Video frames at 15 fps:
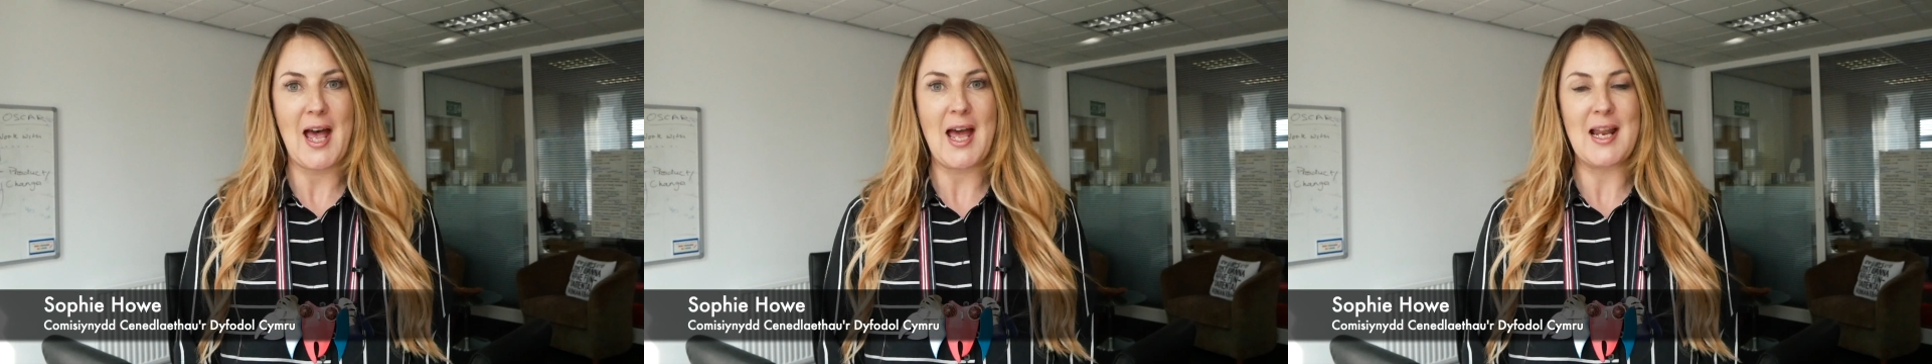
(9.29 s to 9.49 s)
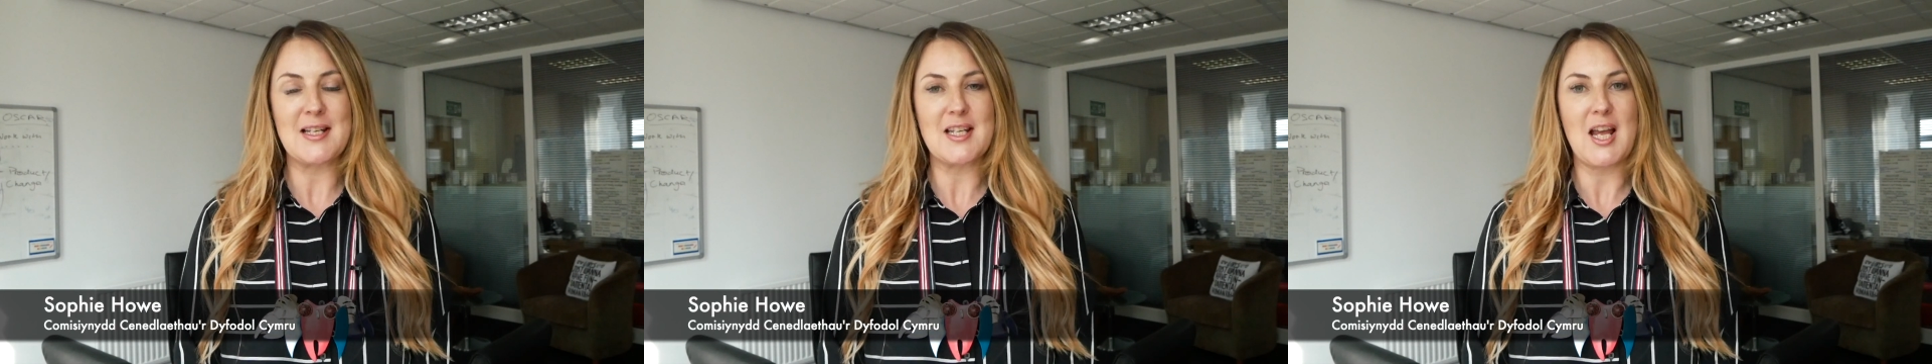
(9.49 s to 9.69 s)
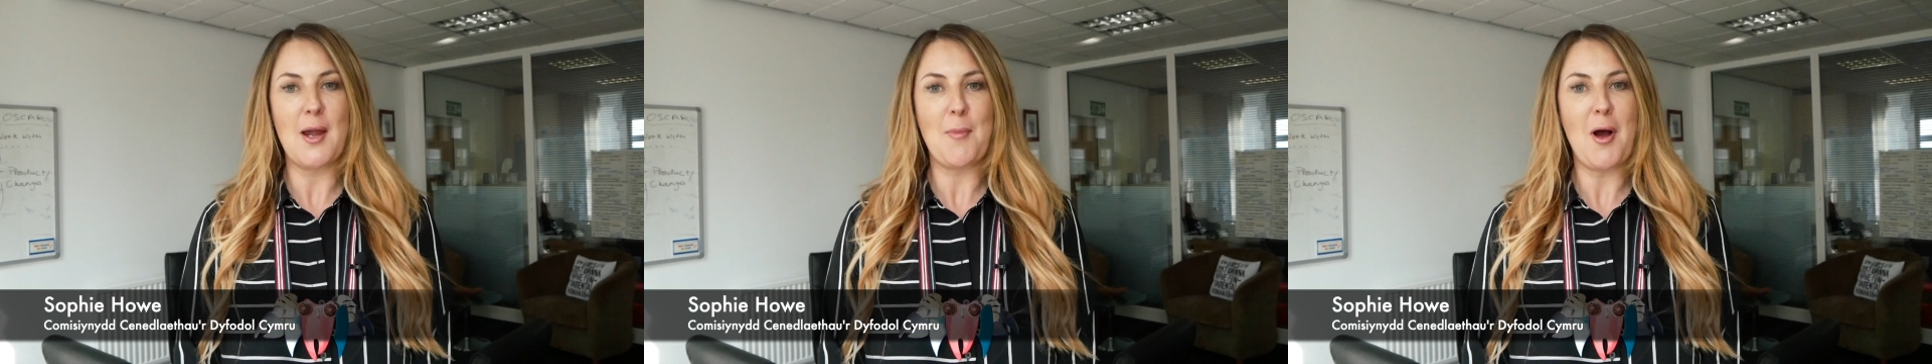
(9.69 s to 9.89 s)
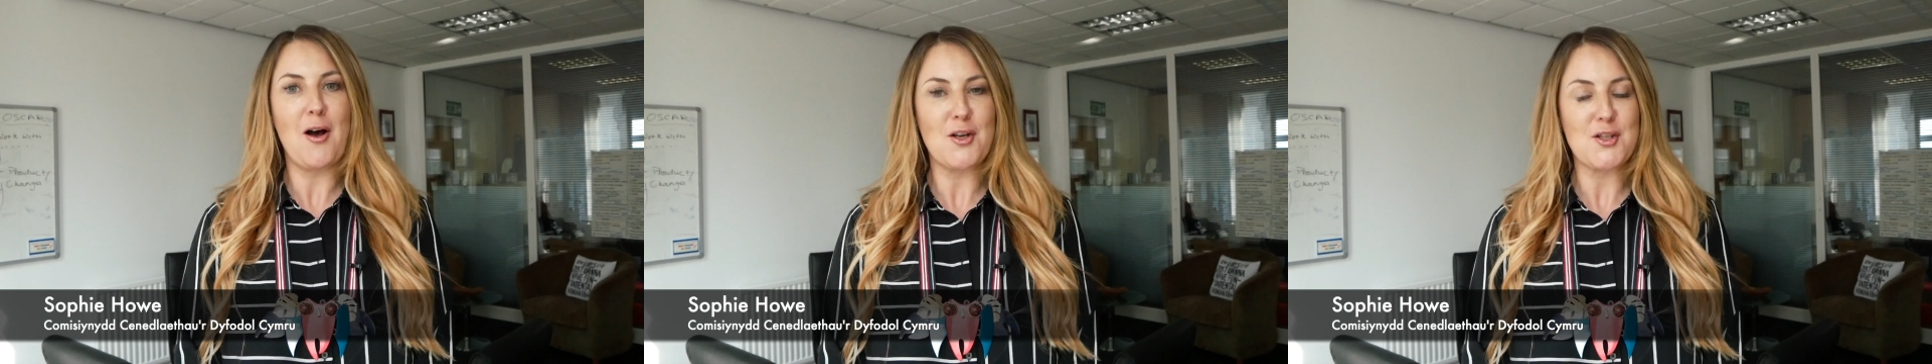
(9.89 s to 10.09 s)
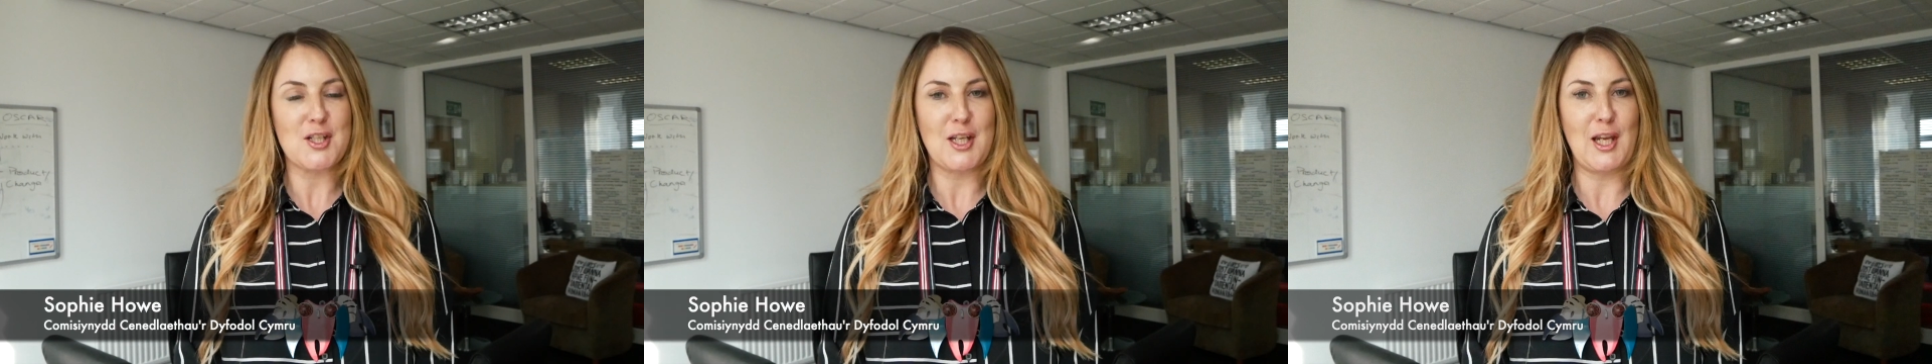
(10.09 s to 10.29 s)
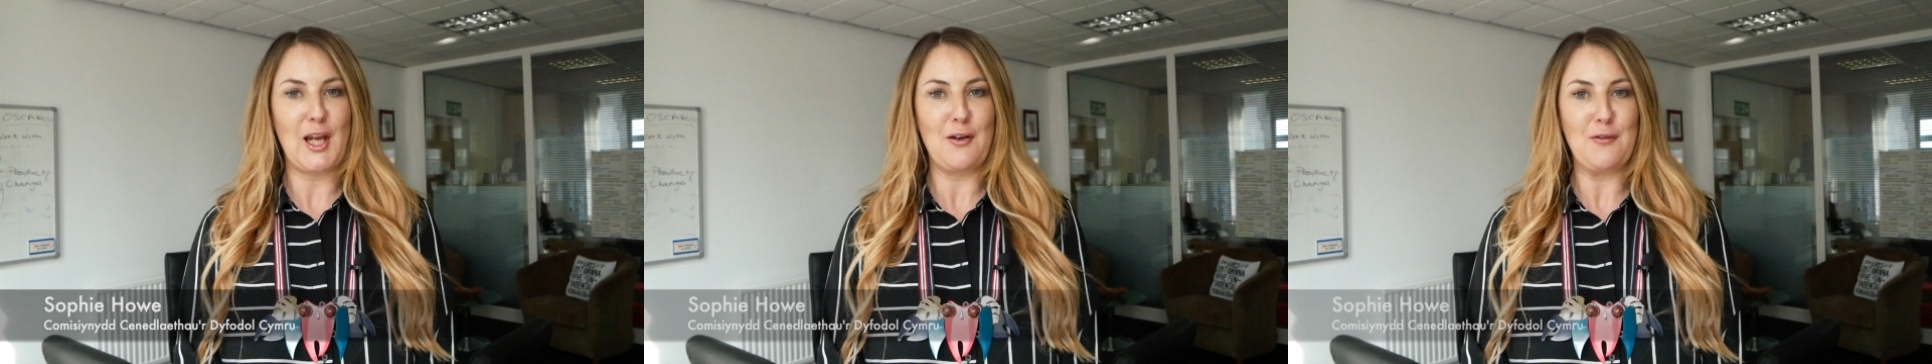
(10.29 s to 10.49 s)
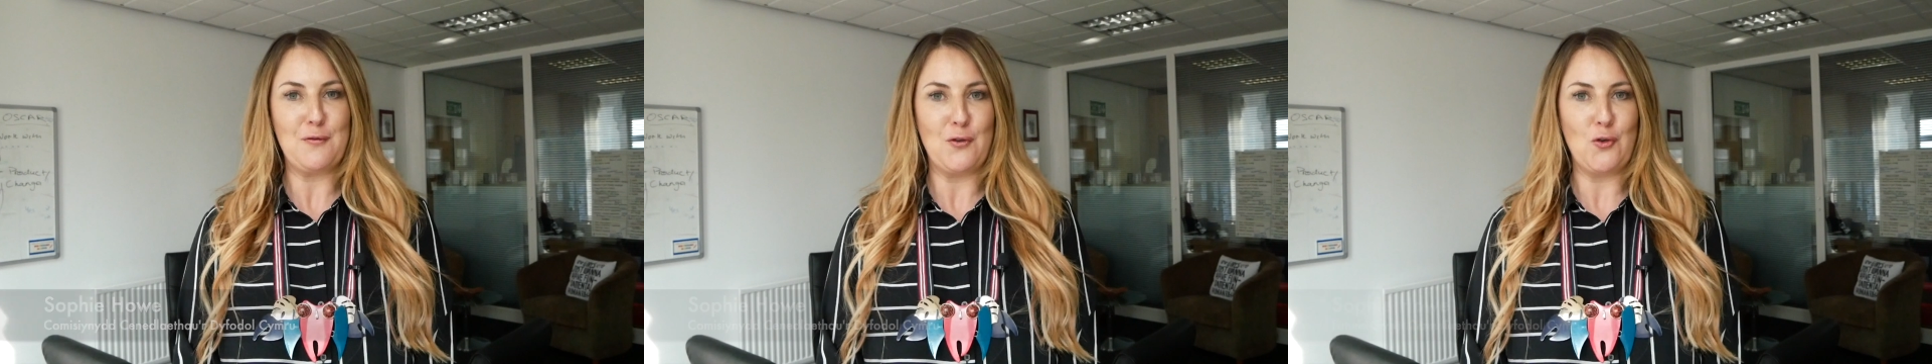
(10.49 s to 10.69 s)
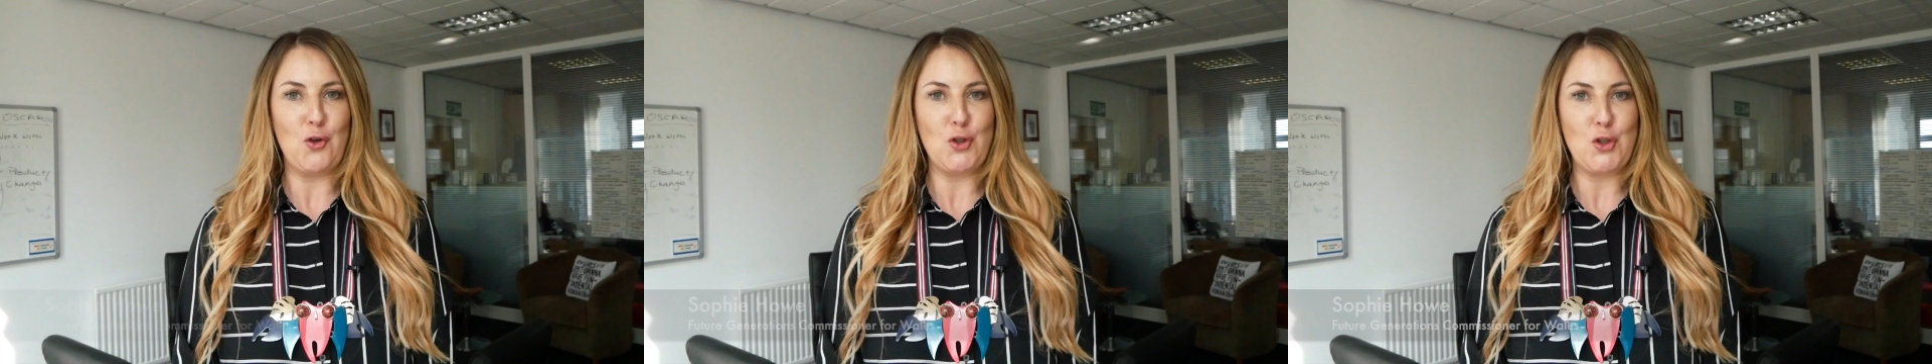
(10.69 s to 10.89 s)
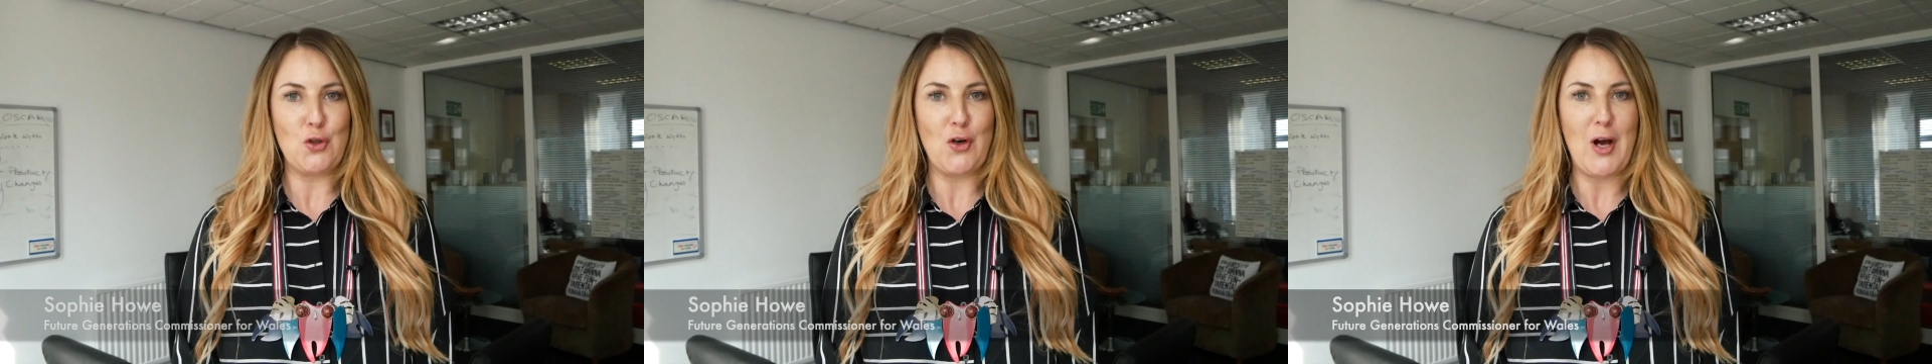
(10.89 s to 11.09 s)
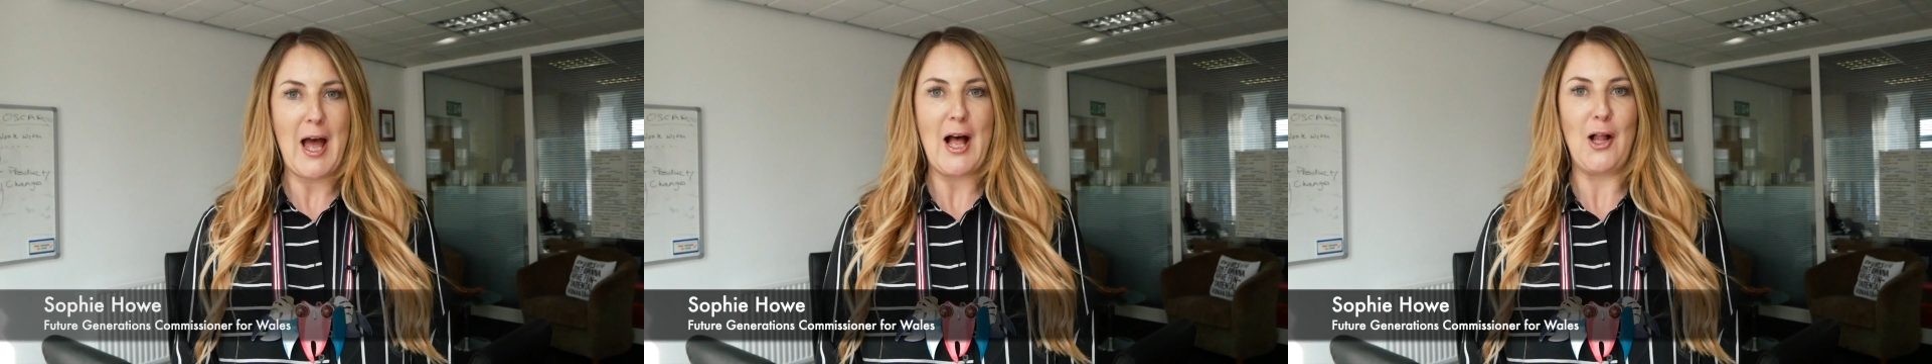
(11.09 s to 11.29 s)
and I'm asking for
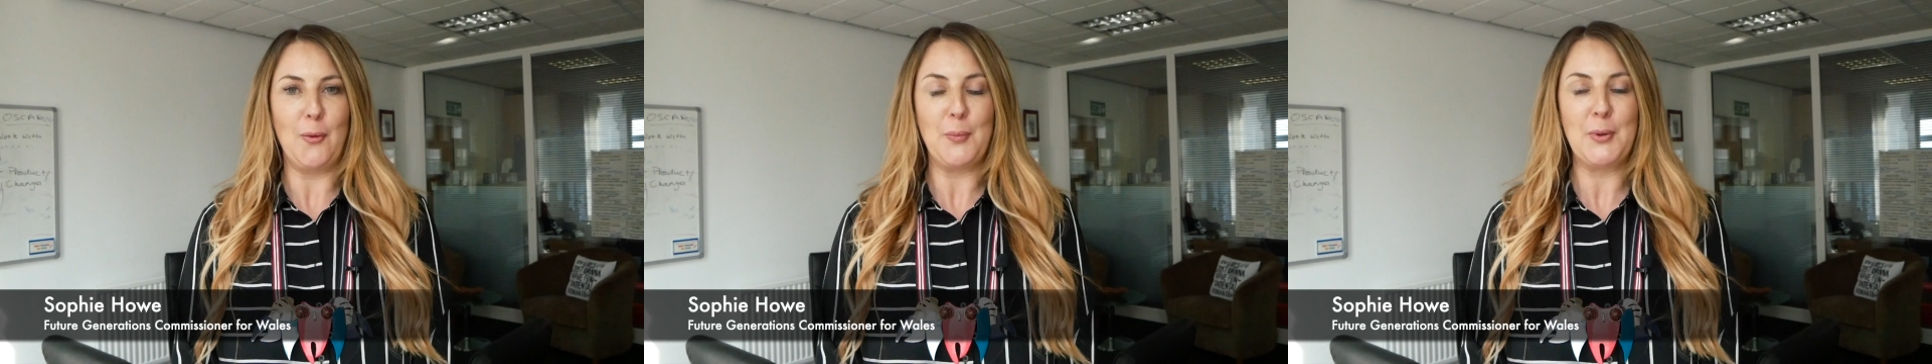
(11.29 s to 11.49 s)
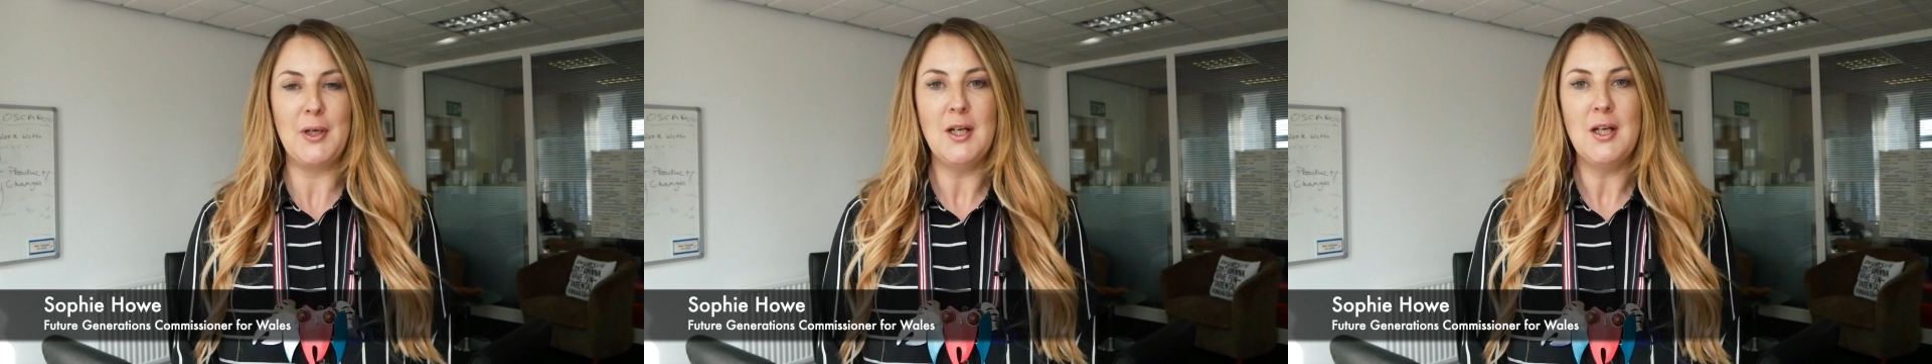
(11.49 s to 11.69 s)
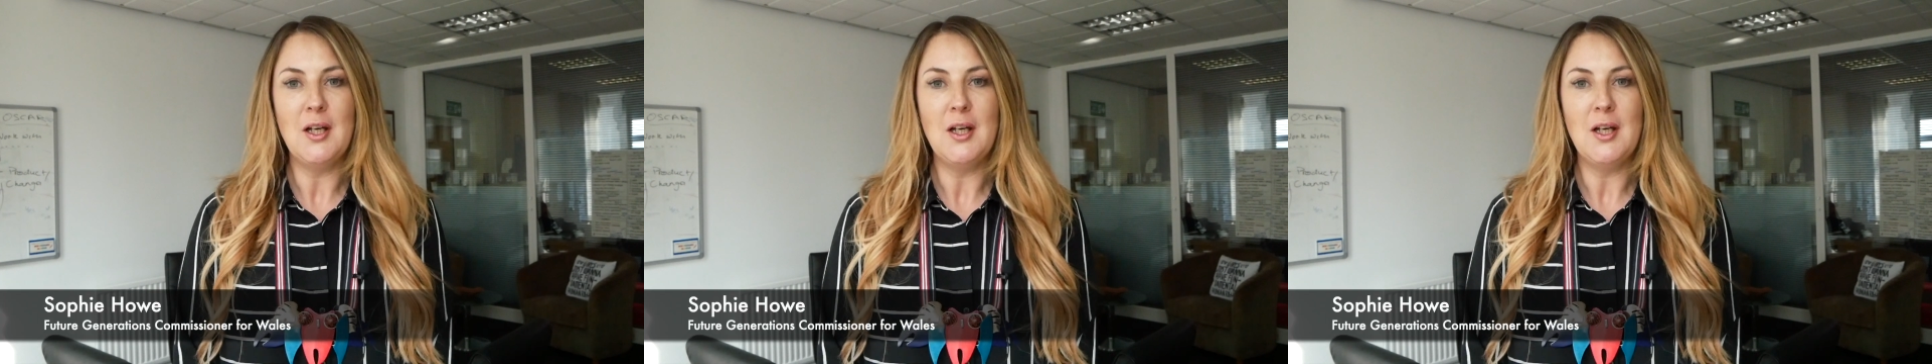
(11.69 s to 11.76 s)
your help.